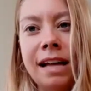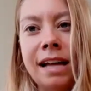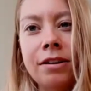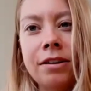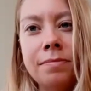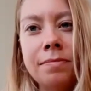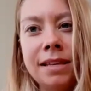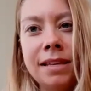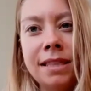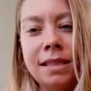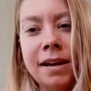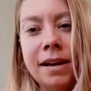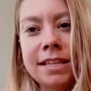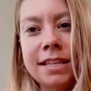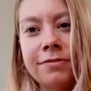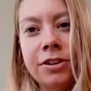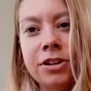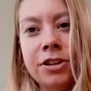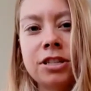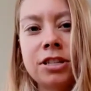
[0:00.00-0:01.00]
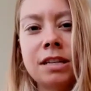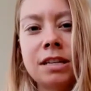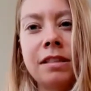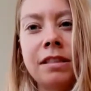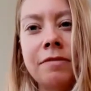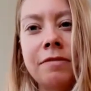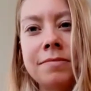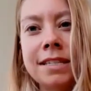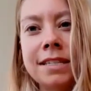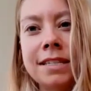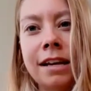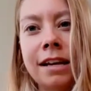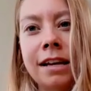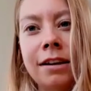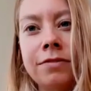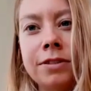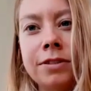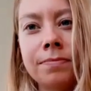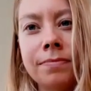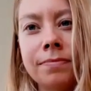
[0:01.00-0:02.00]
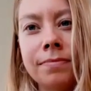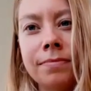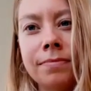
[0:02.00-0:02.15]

how to be the best versions of themselves.